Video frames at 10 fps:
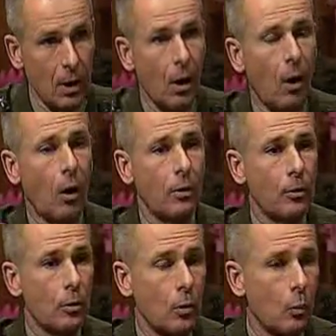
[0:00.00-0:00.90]
Are
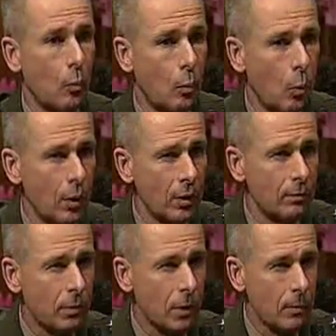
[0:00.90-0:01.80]
there
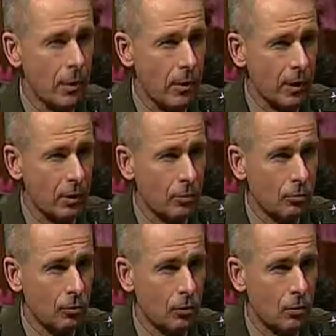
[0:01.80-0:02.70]
wonderful Americans
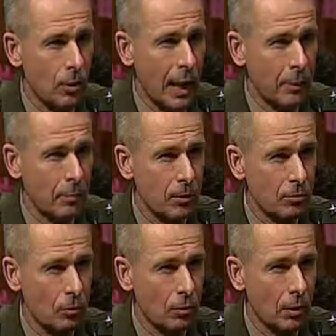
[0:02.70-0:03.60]
who happen to be
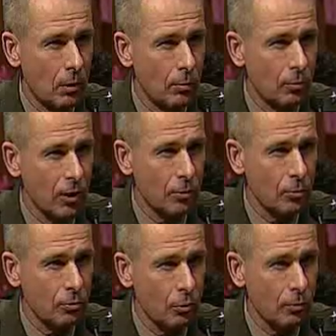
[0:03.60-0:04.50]
homosexual
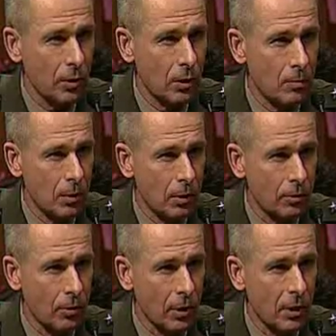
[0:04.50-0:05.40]
serving in the
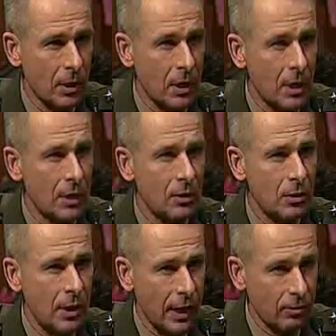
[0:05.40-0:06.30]
military?
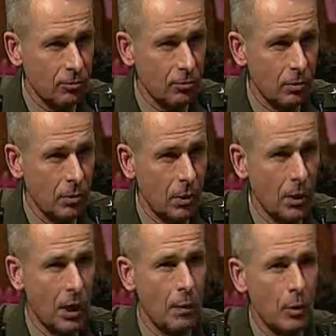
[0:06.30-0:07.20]
Yes.
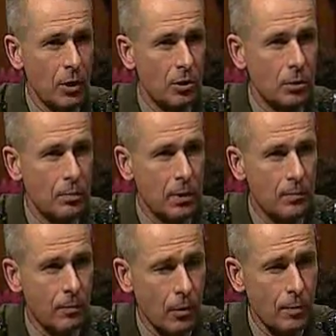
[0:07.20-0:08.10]
And we need to be
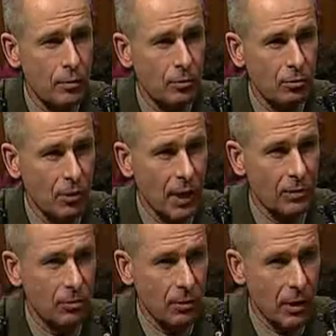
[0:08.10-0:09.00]
very
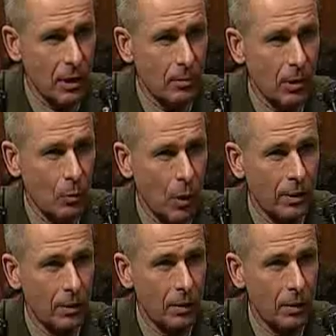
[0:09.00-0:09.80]
precise then about what